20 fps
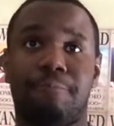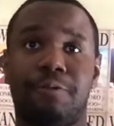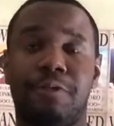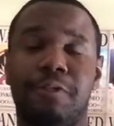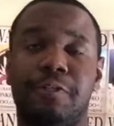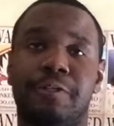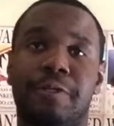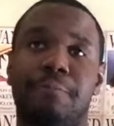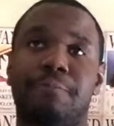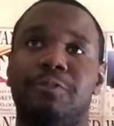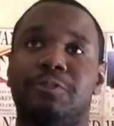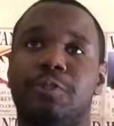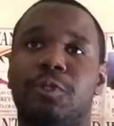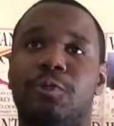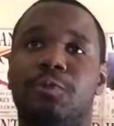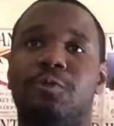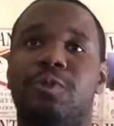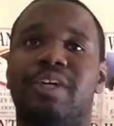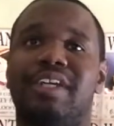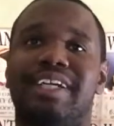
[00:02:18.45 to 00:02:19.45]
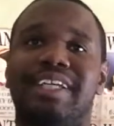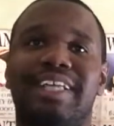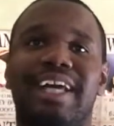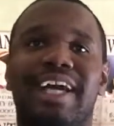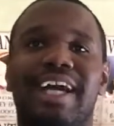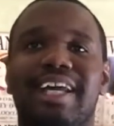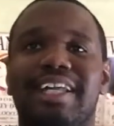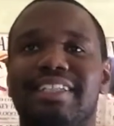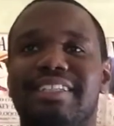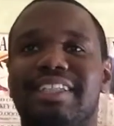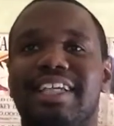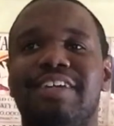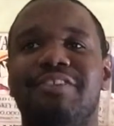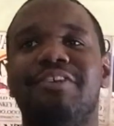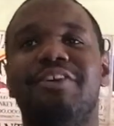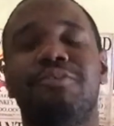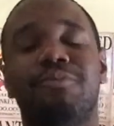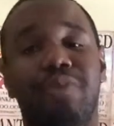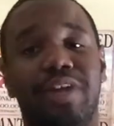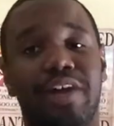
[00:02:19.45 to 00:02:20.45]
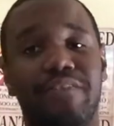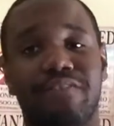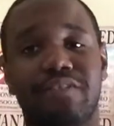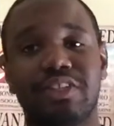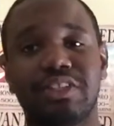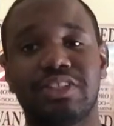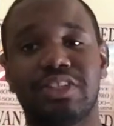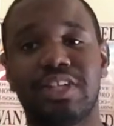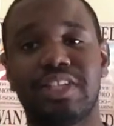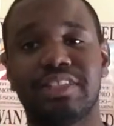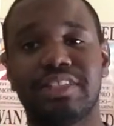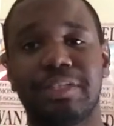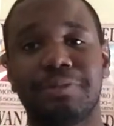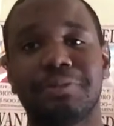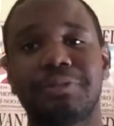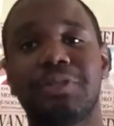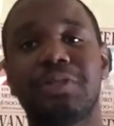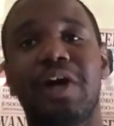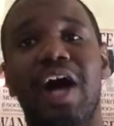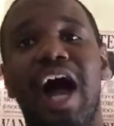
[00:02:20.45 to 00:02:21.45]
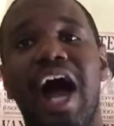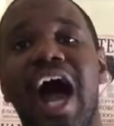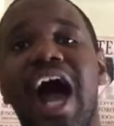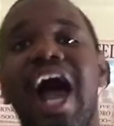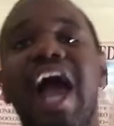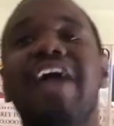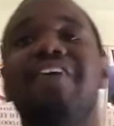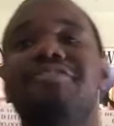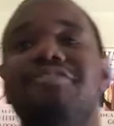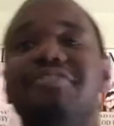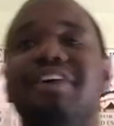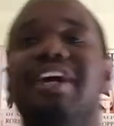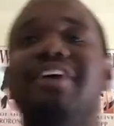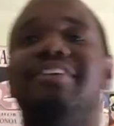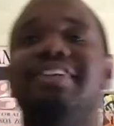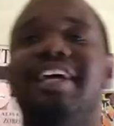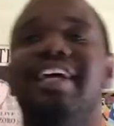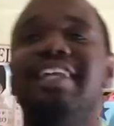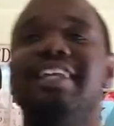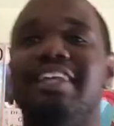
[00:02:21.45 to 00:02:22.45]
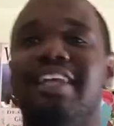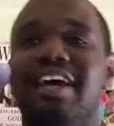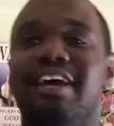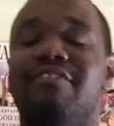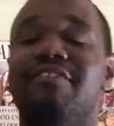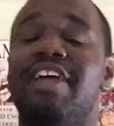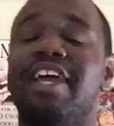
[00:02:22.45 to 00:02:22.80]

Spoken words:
Put it in episode one. Because I gotta say, when I first saw this episode, I fell in love.